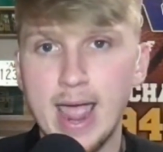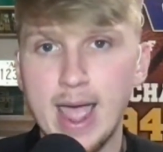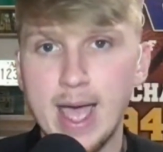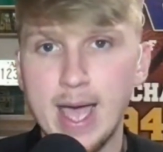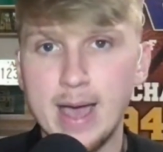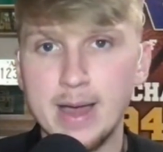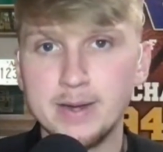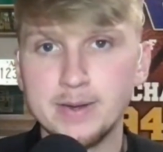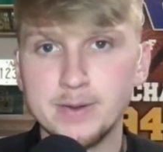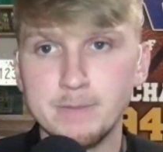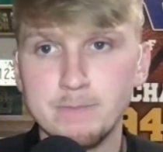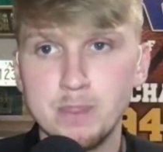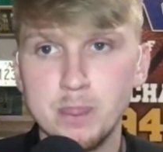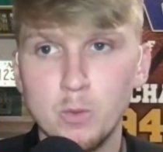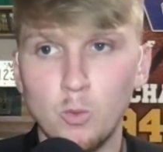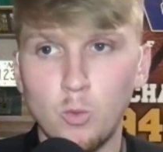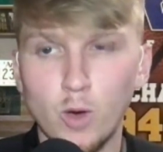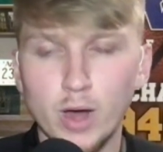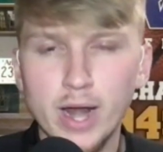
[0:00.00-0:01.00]
And
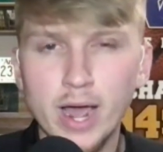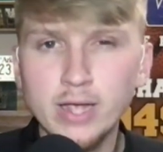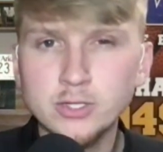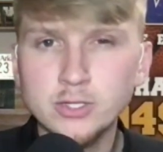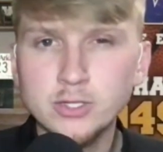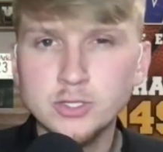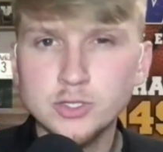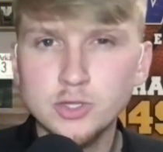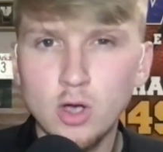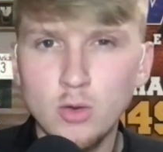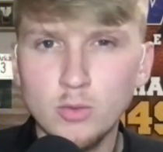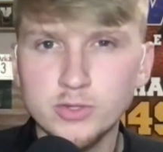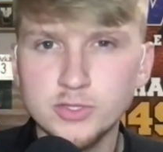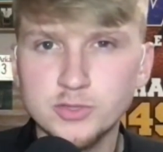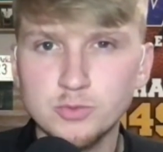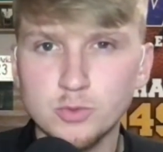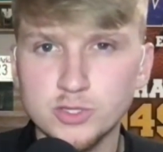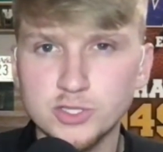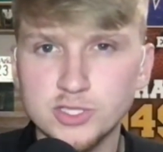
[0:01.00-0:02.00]
what I saw
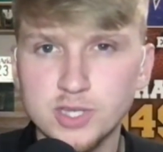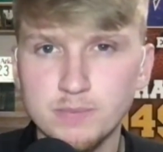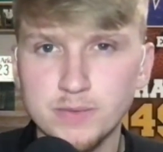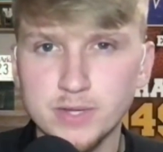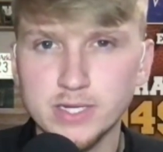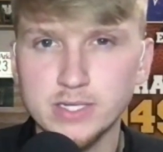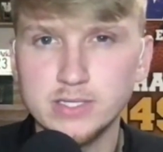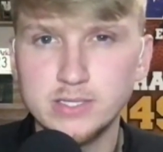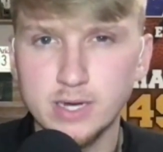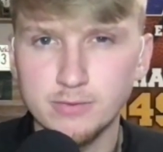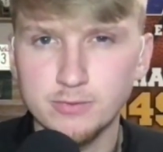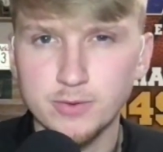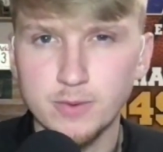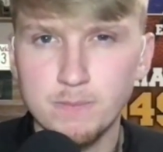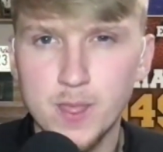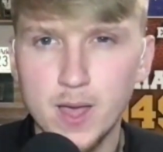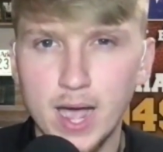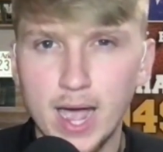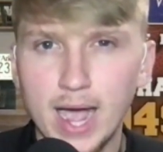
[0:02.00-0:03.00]
was was something
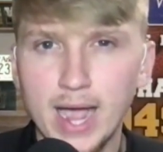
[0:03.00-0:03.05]
different.